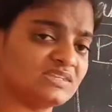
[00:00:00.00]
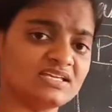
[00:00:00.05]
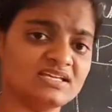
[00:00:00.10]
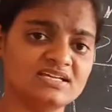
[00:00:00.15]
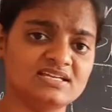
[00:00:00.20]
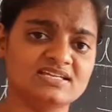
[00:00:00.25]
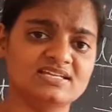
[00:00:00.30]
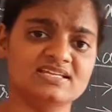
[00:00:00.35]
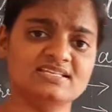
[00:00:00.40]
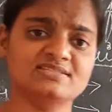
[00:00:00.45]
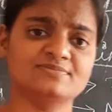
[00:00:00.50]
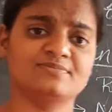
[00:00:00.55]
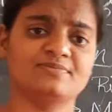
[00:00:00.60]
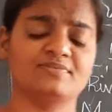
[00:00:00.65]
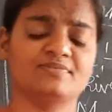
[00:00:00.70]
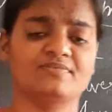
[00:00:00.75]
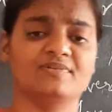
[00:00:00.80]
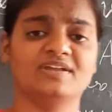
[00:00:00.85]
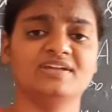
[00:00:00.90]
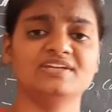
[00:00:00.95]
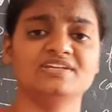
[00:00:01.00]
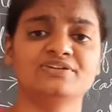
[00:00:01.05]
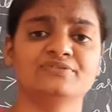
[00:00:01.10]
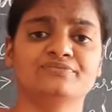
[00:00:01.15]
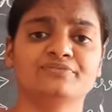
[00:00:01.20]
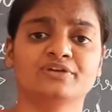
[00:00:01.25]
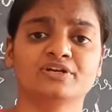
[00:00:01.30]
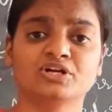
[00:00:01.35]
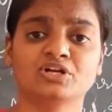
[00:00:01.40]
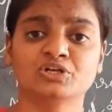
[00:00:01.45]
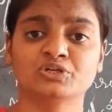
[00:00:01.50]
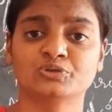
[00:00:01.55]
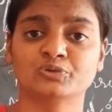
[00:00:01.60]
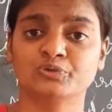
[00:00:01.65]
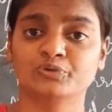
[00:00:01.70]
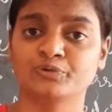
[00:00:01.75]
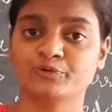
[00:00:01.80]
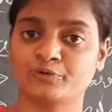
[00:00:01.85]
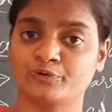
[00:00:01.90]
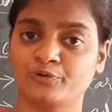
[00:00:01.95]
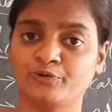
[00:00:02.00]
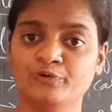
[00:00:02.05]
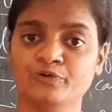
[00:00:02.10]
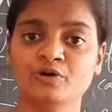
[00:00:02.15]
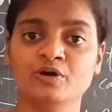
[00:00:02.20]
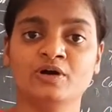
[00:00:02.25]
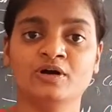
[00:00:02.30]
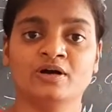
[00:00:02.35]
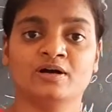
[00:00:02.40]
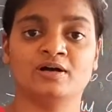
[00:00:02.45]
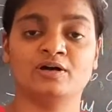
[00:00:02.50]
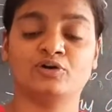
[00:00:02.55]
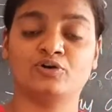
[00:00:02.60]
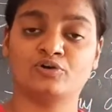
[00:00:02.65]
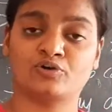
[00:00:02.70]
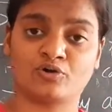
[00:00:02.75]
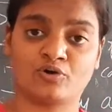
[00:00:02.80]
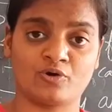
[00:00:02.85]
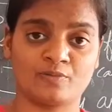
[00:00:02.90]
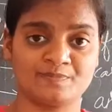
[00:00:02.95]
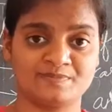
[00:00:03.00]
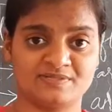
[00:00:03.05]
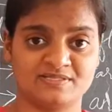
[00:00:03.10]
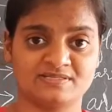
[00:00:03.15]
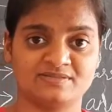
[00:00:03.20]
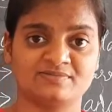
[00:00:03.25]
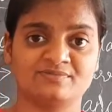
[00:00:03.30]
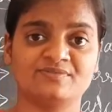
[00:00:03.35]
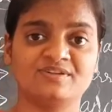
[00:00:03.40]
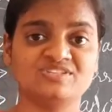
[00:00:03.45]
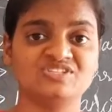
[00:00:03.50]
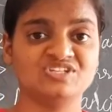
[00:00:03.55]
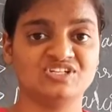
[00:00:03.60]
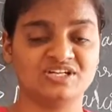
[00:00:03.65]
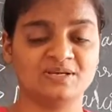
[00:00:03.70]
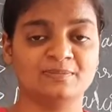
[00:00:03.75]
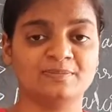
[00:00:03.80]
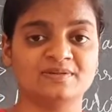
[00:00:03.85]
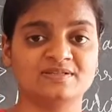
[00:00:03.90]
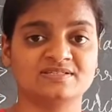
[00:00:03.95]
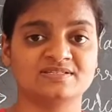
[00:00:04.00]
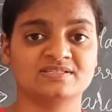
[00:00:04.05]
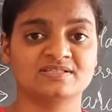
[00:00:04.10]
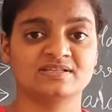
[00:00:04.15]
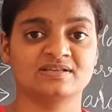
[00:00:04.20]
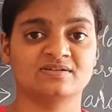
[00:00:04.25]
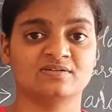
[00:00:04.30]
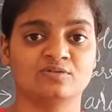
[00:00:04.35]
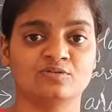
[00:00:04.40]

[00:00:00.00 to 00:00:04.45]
it is very difficult to grow crops, vegetables.